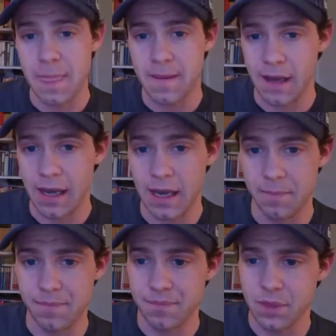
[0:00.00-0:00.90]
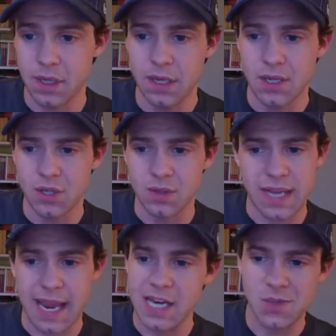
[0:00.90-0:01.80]
So to
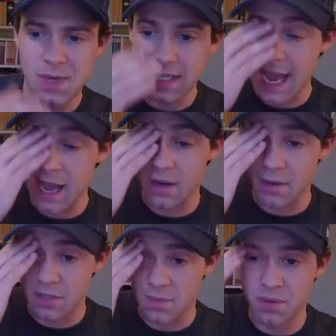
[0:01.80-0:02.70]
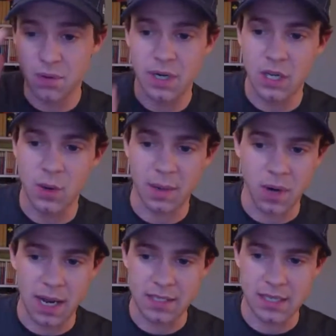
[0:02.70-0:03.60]
age me down, it was a pretty quick
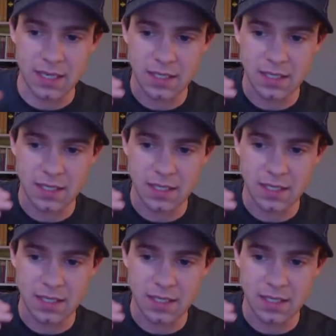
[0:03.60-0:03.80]
process.